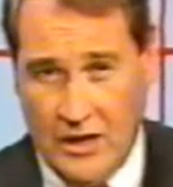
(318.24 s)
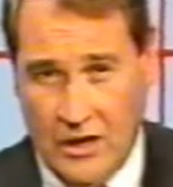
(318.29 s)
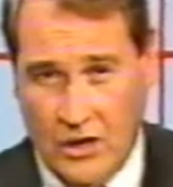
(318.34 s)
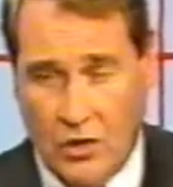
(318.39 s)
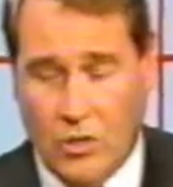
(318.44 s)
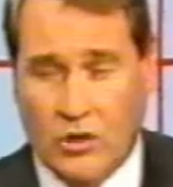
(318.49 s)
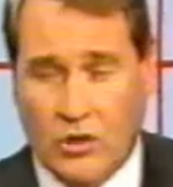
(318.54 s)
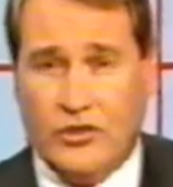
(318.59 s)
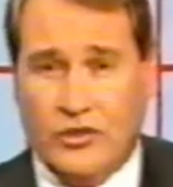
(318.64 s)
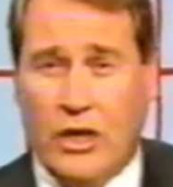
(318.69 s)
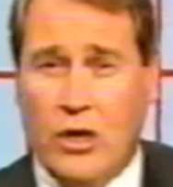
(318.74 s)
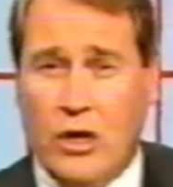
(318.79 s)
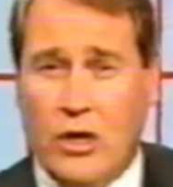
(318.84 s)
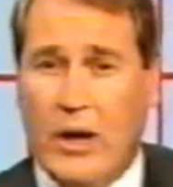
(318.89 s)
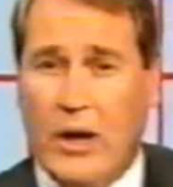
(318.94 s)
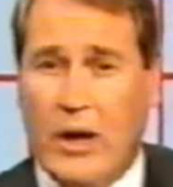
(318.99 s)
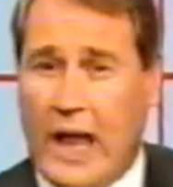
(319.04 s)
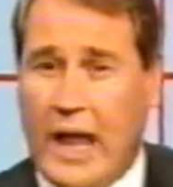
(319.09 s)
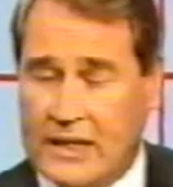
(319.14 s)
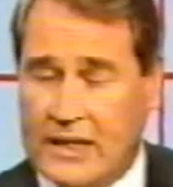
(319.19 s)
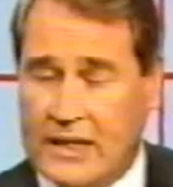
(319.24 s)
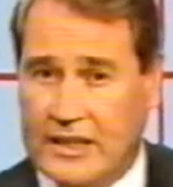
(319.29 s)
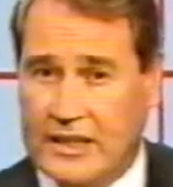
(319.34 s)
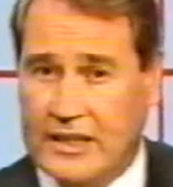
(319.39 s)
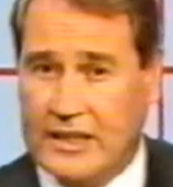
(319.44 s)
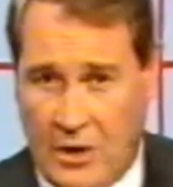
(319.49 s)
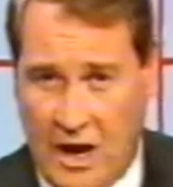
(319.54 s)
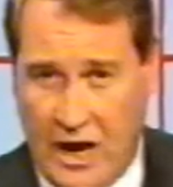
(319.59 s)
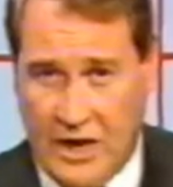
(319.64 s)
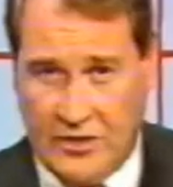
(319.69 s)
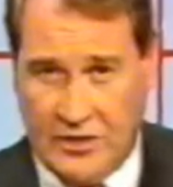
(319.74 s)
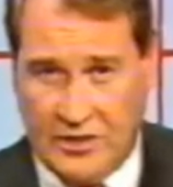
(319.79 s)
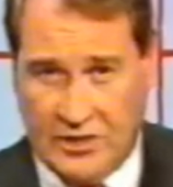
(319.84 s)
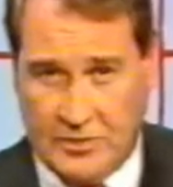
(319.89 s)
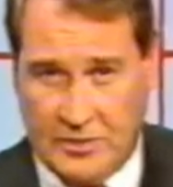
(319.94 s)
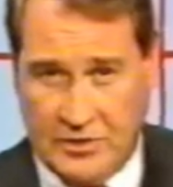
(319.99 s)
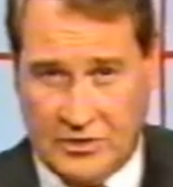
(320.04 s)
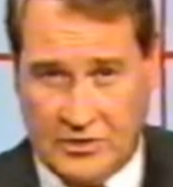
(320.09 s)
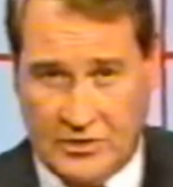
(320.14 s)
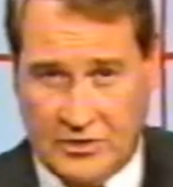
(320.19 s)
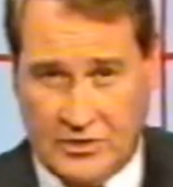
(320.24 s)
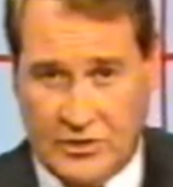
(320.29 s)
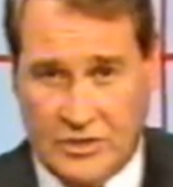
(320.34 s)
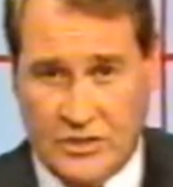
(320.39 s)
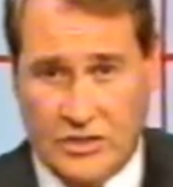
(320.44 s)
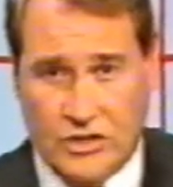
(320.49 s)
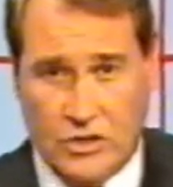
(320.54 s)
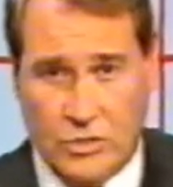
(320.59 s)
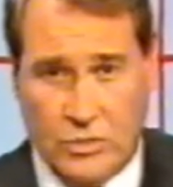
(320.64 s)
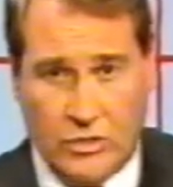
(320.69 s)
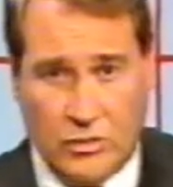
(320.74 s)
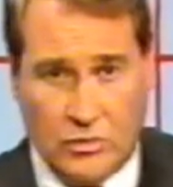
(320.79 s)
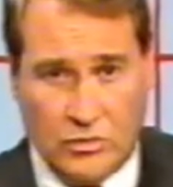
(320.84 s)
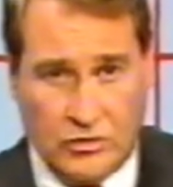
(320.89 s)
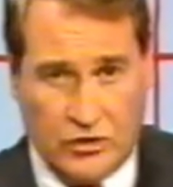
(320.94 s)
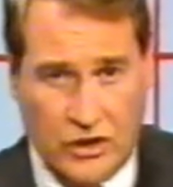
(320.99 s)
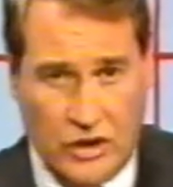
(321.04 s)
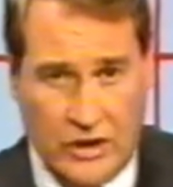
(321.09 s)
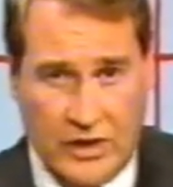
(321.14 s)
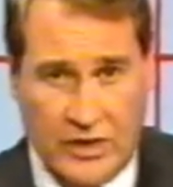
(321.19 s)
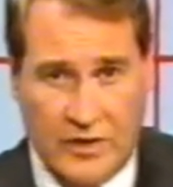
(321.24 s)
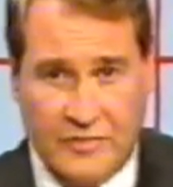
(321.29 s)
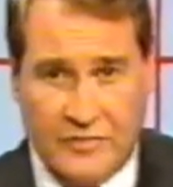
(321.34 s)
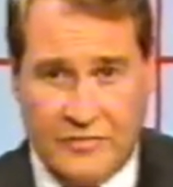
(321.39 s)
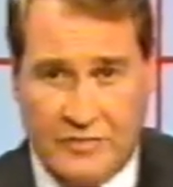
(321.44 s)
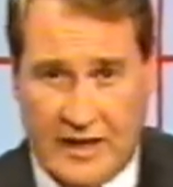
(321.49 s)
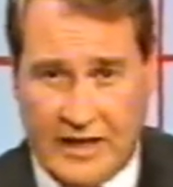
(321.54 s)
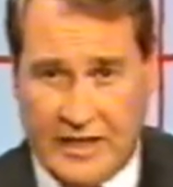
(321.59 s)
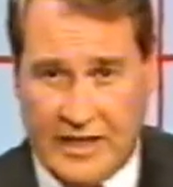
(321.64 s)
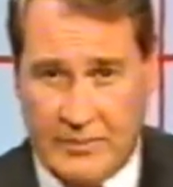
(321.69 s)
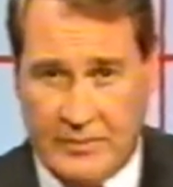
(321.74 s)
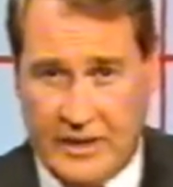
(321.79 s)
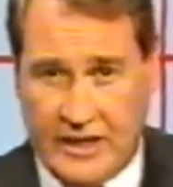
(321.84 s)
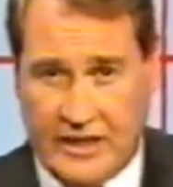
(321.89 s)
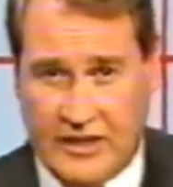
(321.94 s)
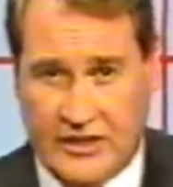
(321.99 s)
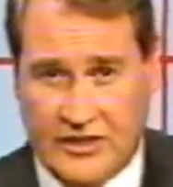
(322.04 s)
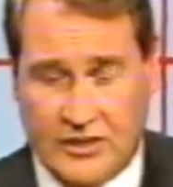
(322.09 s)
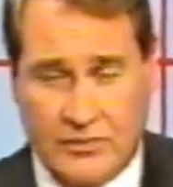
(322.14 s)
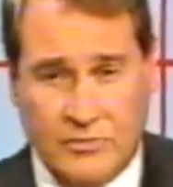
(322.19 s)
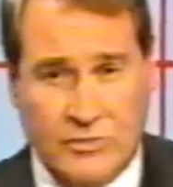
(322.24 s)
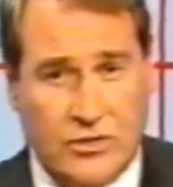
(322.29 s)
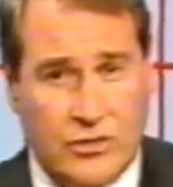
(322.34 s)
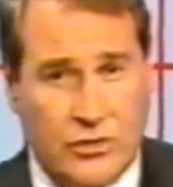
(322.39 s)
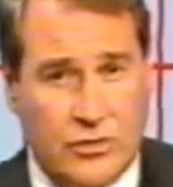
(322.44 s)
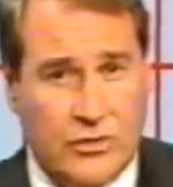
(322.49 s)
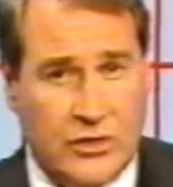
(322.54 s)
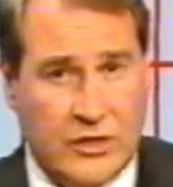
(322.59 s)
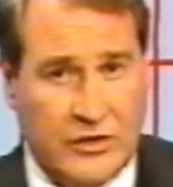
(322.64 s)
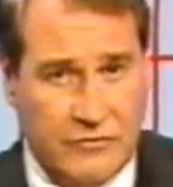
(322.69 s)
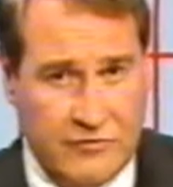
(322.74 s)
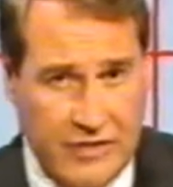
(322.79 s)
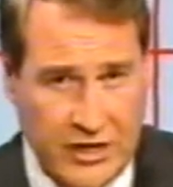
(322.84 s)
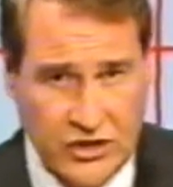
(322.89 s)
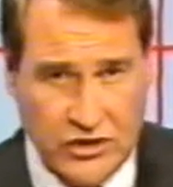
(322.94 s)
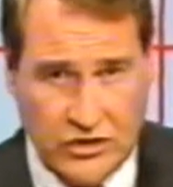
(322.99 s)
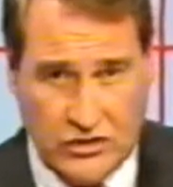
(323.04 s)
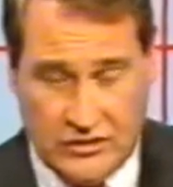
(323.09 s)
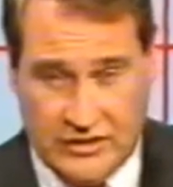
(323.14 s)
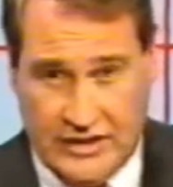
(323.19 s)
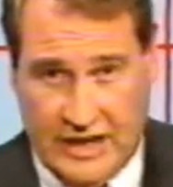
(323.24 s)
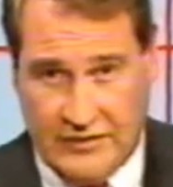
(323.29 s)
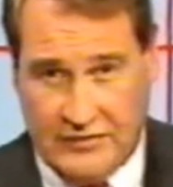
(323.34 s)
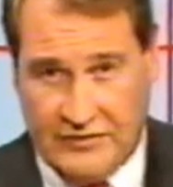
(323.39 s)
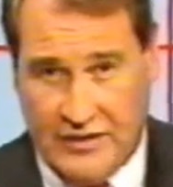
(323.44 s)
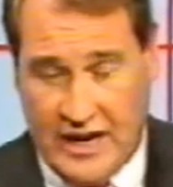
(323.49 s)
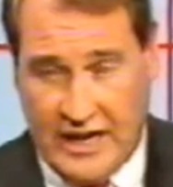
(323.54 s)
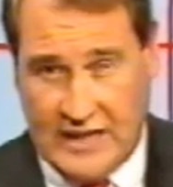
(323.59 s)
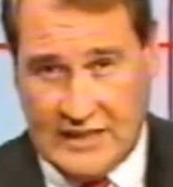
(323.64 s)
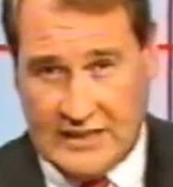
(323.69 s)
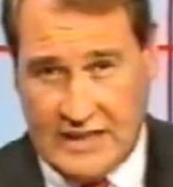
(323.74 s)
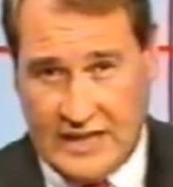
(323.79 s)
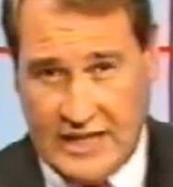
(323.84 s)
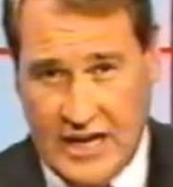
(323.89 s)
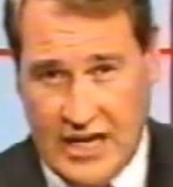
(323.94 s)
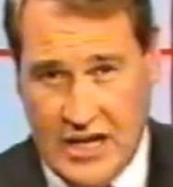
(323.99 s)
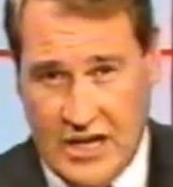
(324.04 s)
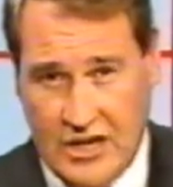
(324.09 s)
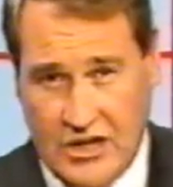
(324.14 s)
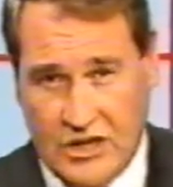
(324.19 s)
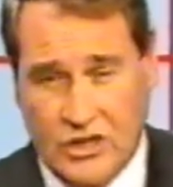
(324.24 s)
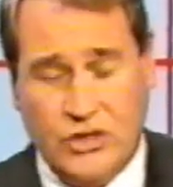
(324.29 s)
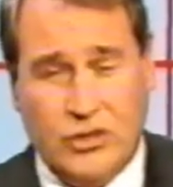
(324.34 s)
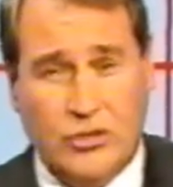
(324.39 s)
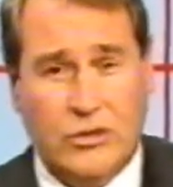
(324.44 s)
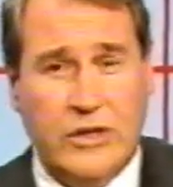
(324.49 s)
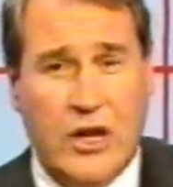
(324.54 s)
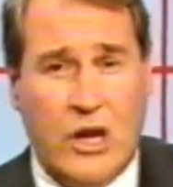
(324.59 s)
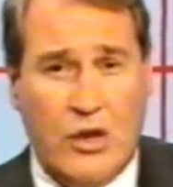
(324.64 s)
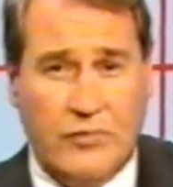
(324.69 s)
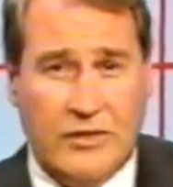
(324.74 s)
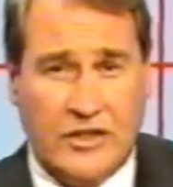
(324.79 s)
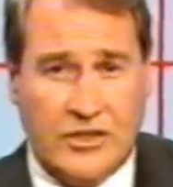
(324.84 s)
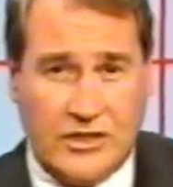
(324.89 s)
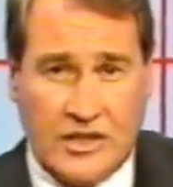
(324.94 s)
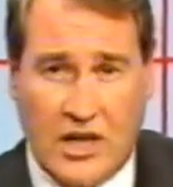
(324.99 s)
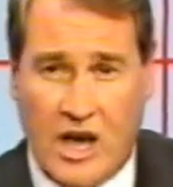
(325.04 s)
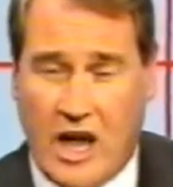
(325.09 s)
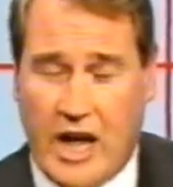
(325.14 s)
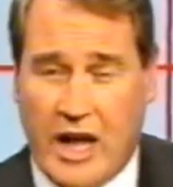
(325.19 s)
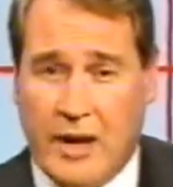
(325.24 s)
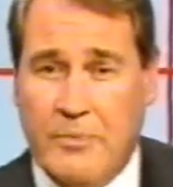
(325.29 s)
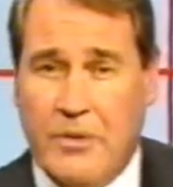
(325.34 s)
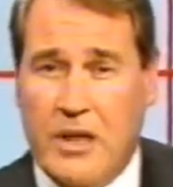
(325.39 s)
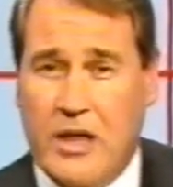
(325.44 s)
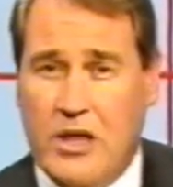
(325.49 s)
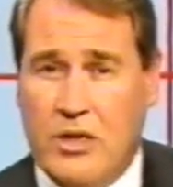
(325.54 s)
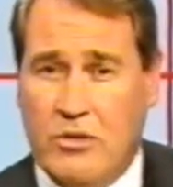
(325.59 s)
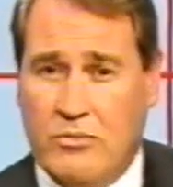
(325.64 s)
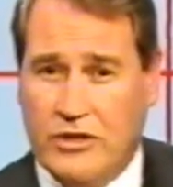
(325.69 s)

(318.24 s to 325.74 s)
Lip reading: Also, access by these businesses to an alternative funding mechanism to conventional debt financing should, over time,